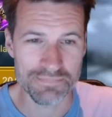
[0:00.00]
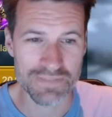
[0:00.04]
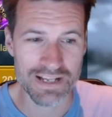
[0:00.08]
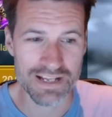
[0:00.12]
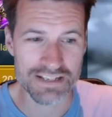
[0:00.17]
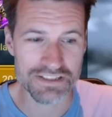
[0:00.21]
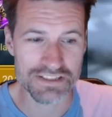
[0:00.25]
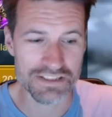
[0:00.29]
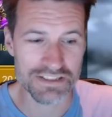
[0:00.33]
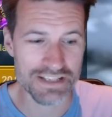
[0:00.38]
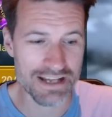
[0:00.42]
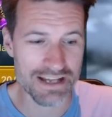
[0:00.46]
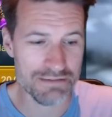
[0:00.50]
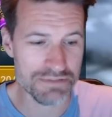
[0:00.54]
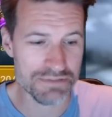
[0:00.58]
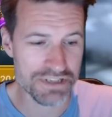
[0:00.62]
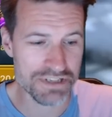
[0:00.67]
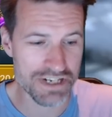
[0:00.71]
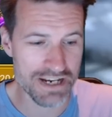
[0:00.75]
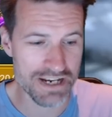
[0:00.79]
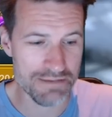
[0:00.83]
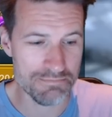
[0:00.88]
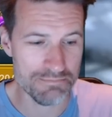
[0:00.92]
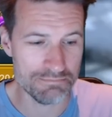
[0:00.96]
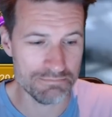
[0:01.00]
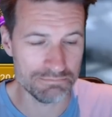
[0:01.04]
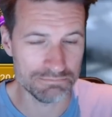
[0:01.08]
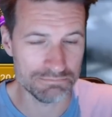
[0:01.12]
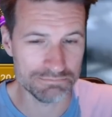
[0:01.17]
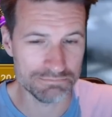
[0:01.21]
That's a damn shame.